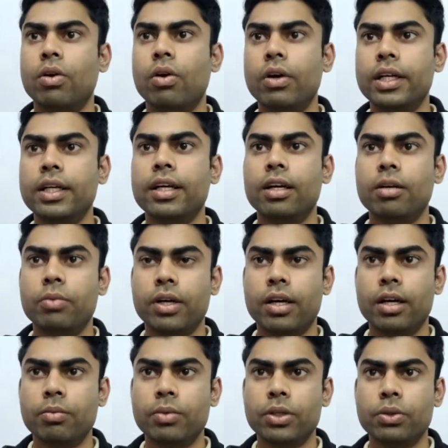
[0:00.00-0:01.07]
on an
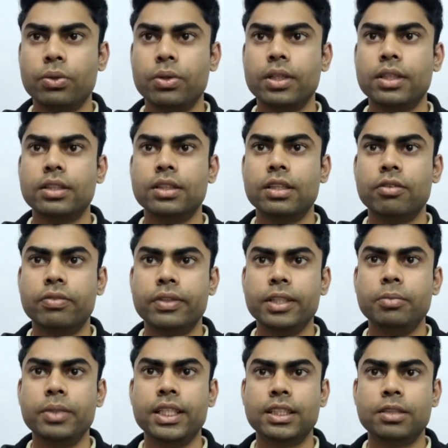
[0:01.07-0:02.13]
urban road, the free
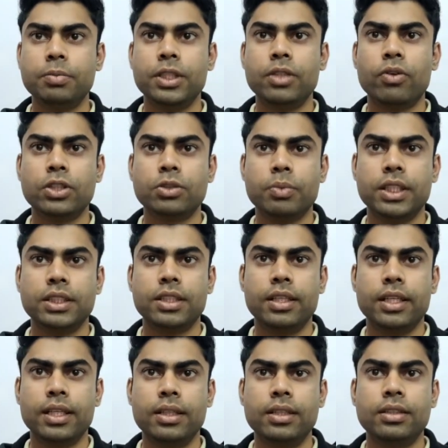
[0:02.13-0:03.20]
mean speed was
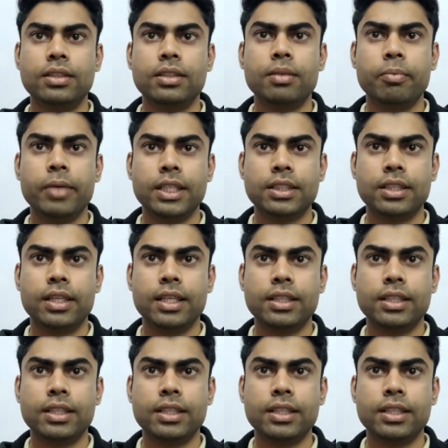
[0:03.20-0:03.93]
measured as